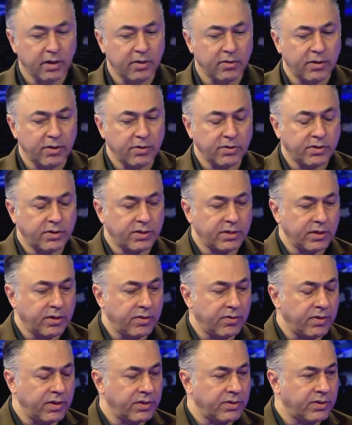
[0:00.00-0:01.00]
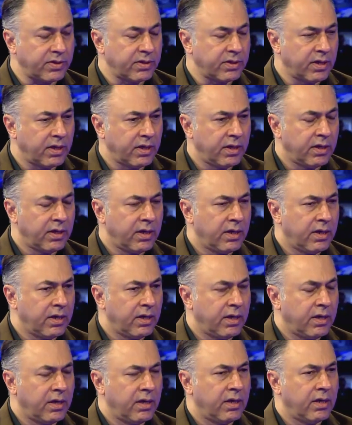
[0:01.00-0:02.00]
there's still this,
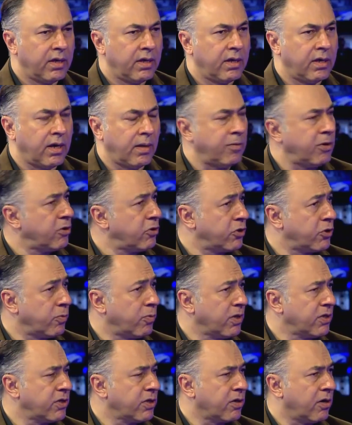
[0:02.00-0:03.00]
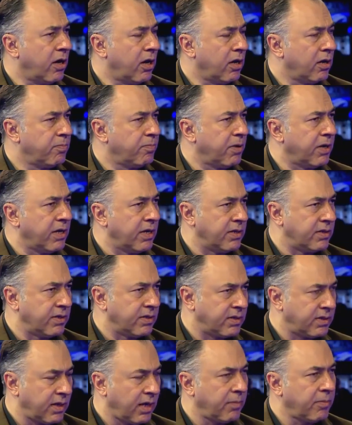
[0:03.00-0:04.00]
I'm not too sure what to call it, but it's a
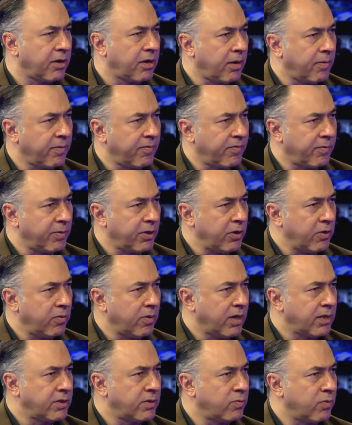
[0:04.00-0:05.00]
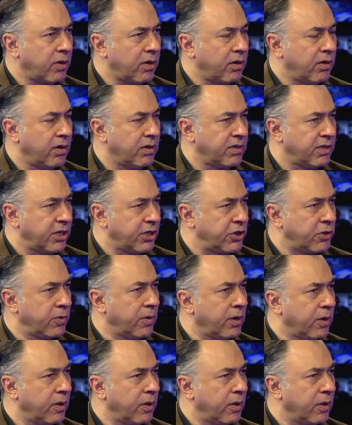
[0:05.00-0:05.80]
statement coming from the U.S. where it's issuing a